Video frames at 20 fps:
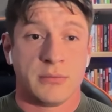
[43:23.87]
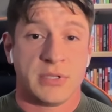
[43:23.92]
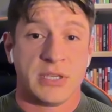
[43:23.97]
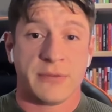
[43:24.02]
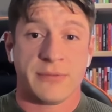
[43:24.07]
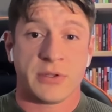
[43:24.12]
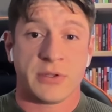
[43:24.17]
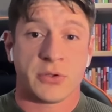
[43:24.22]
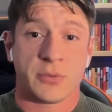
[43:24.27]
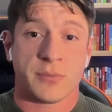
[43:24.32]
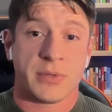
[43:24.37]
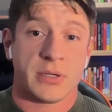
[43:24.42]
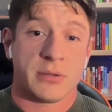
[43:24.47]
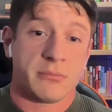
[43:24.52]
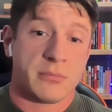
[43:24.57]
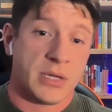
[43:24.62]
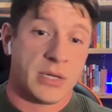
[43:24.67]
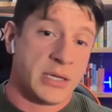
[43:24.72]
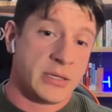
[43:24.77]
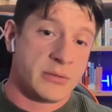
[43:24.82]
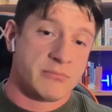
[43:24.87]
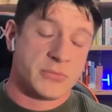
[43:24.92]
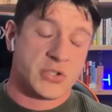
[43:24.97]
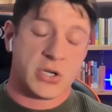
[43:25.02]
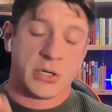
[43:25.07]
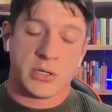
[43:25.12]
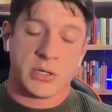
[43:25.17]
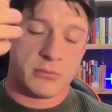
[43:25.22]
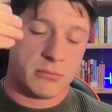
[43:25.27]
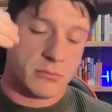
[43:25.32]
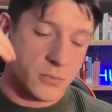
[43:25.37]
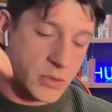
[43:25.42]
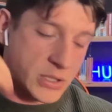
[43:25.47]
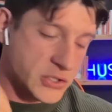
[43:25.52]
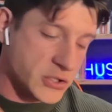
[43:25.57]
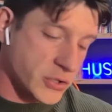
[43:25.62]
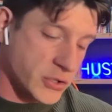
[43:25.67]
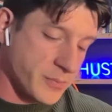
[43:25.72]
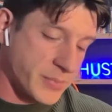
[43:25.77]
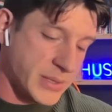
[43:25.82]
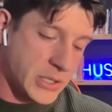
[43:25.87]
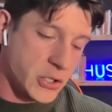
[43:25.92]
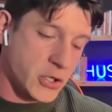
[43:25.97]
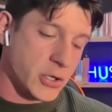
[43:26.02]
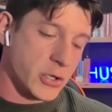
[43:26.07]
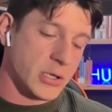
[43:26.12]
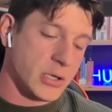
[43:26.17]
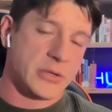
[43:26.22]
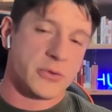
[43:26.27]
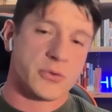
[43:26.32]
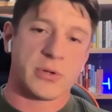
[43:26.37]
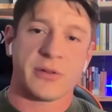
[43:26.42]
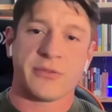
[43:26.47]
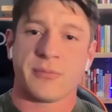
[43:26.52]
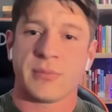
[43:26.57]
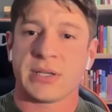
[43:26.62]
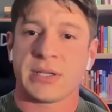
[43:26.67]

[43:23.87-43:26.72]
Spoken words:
give it to me. Hey, John, what's your big goal in 12